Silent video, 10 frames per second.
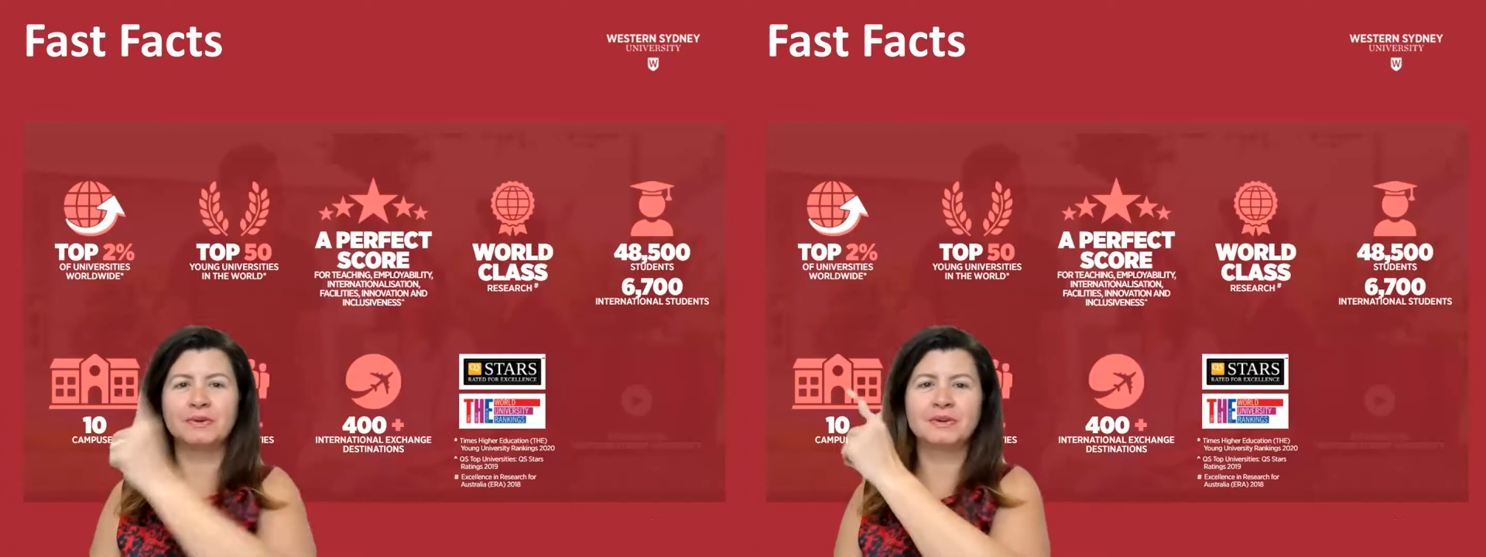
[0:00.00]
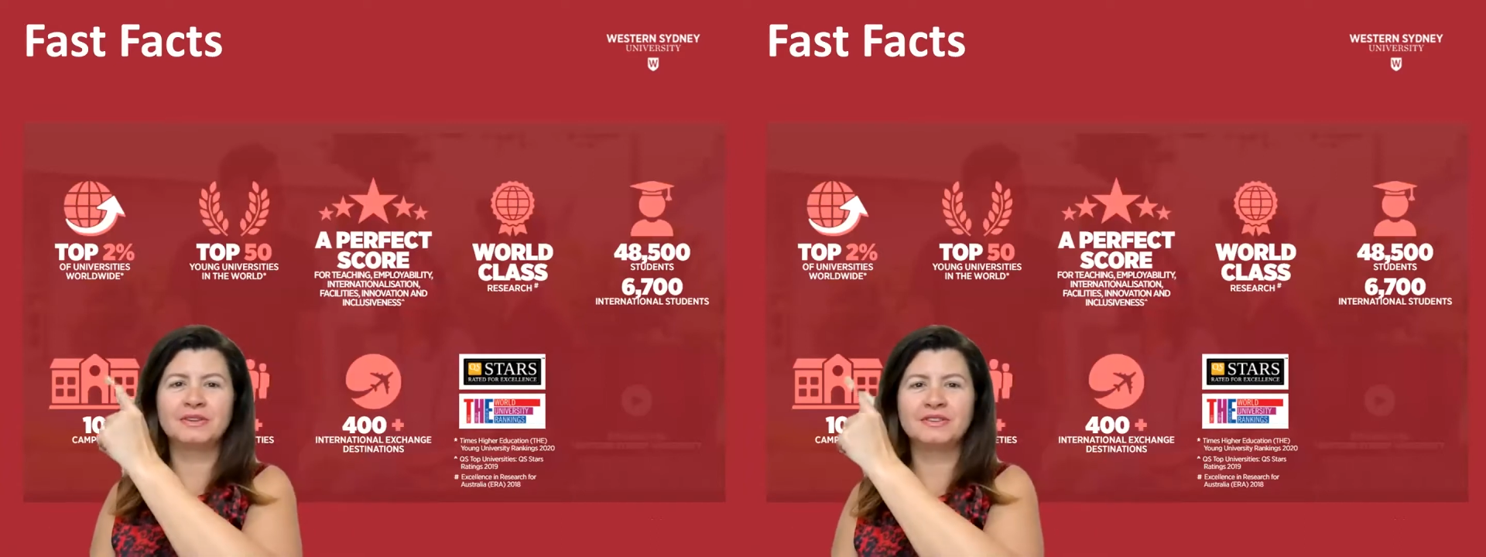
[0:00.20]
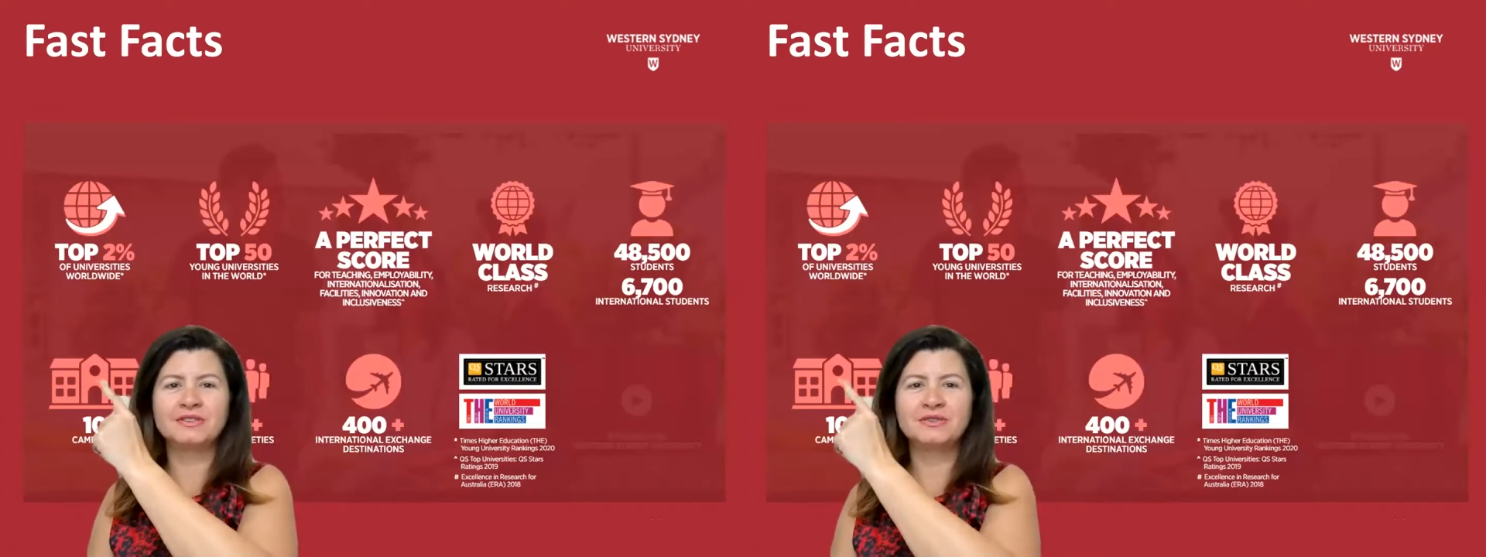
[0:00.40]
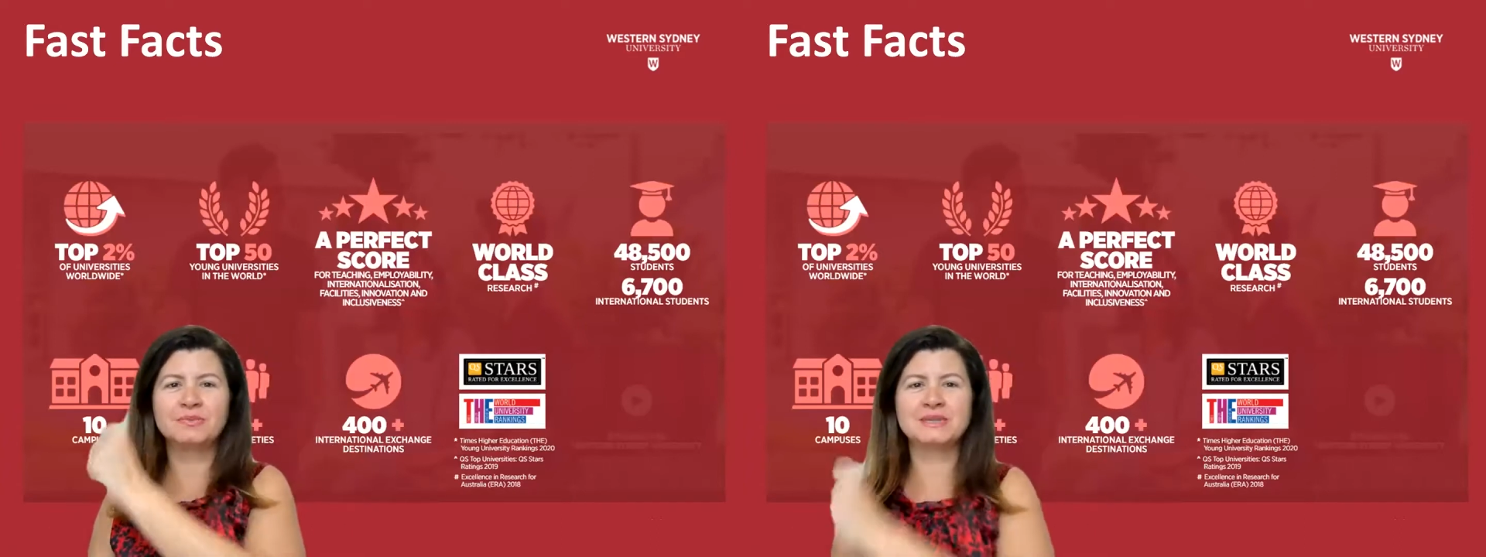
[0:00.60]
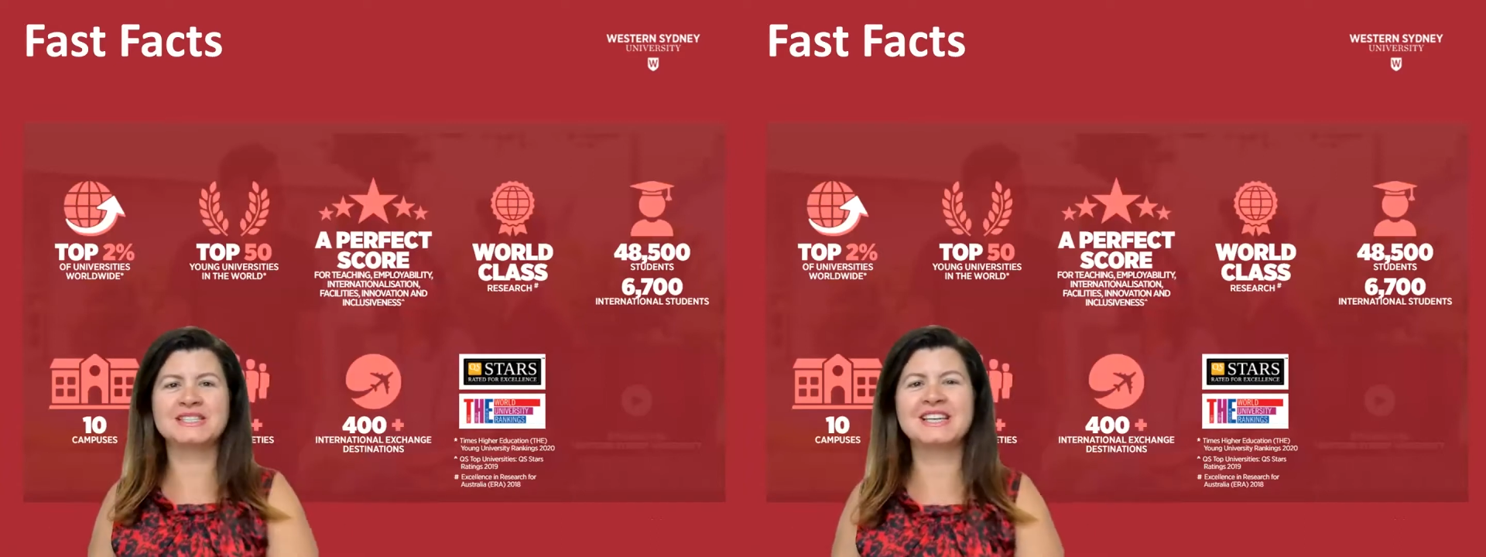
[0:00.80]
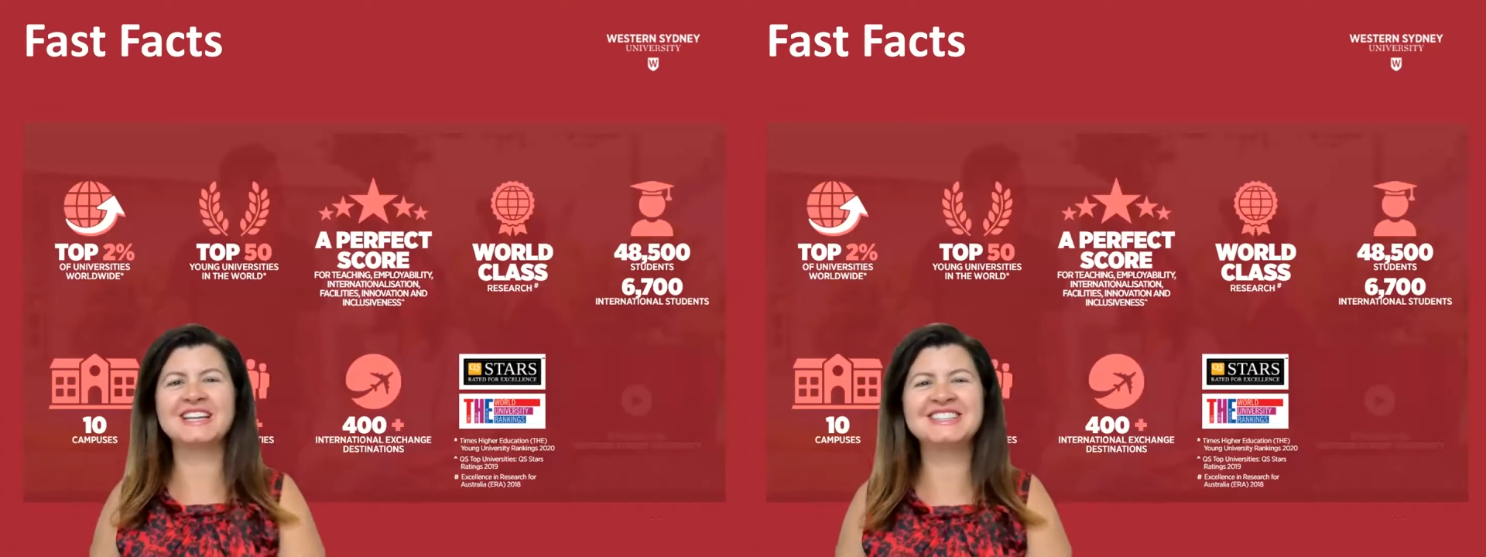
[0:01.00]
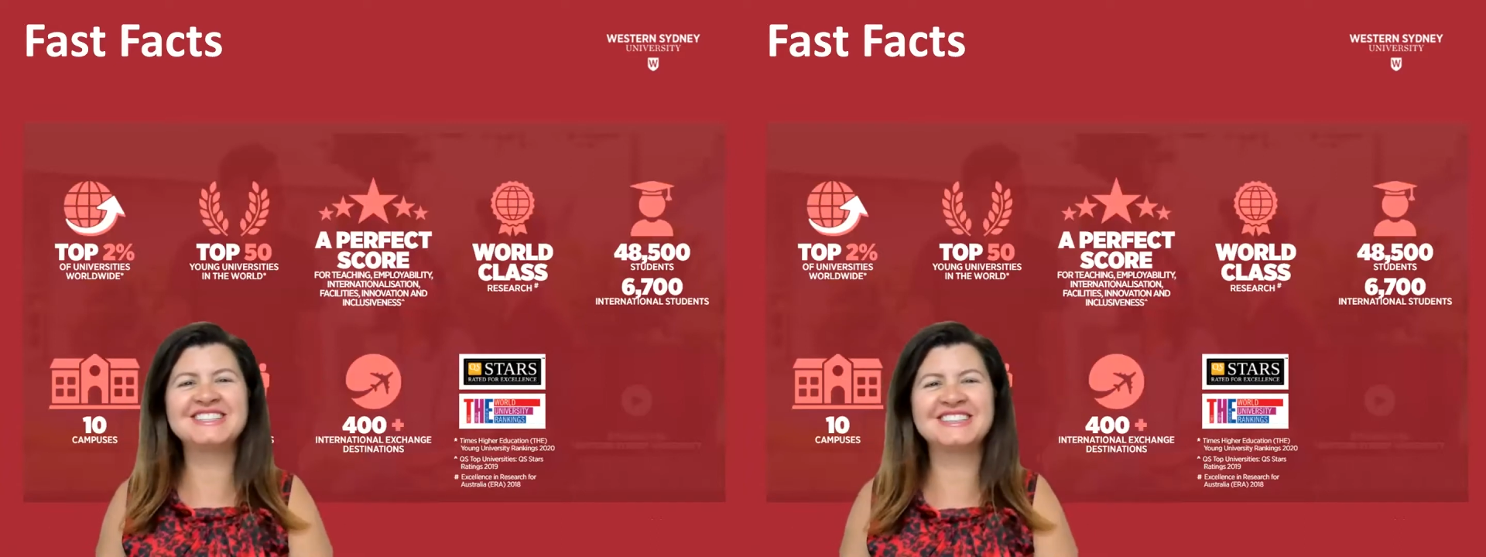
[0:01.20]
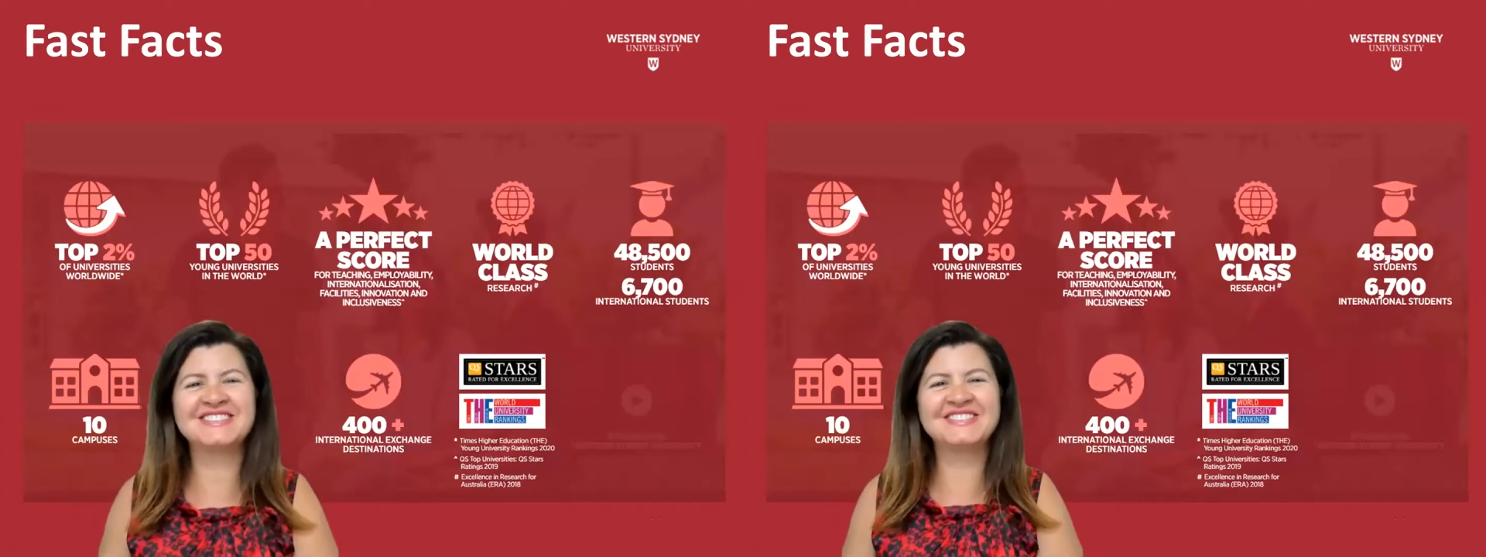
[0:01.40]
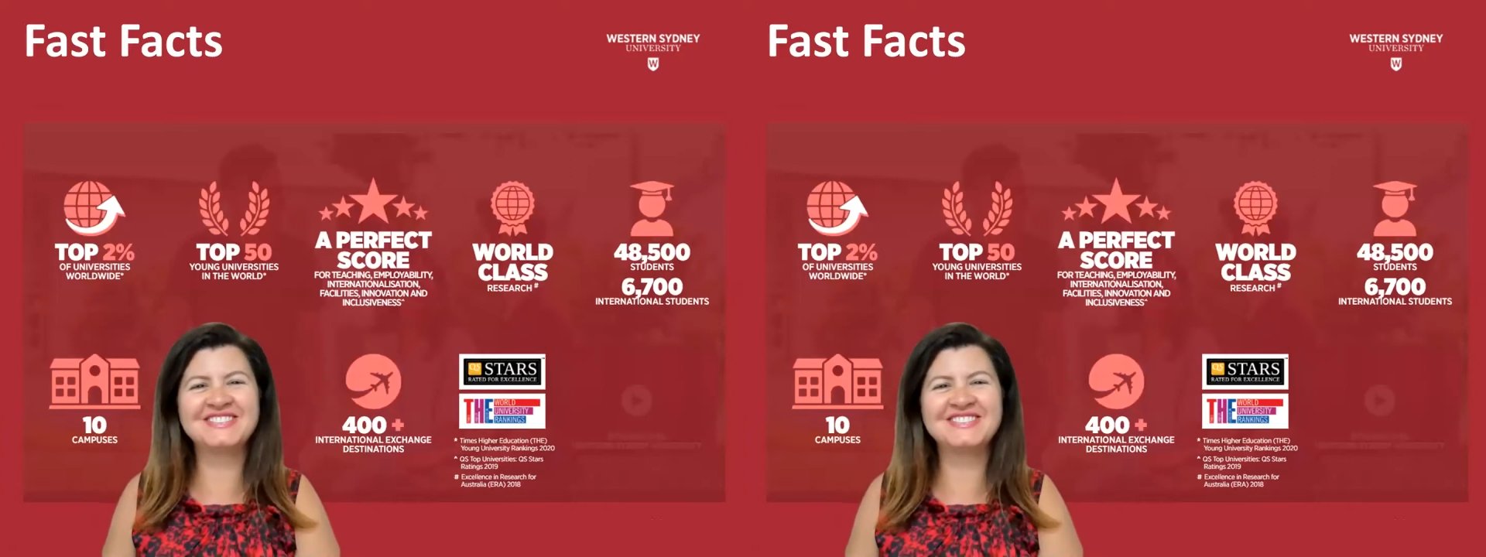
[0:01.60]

2% of